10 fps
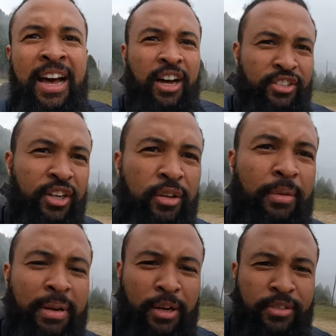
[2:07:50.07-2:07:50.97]
I'll show you
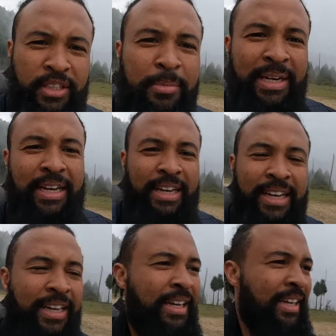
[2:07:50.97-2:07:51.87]
up close in a minute.
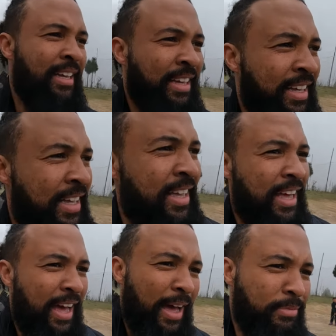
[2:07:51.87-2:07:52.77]

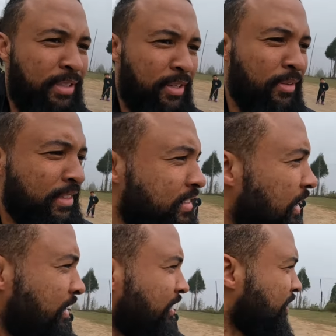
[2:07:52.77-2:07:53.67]
Absolutely
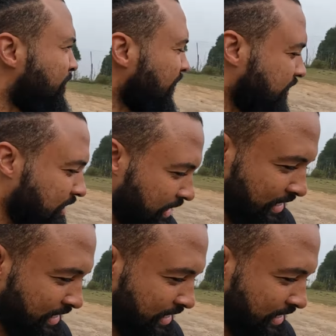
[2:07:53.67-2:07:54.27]
stunning, this place.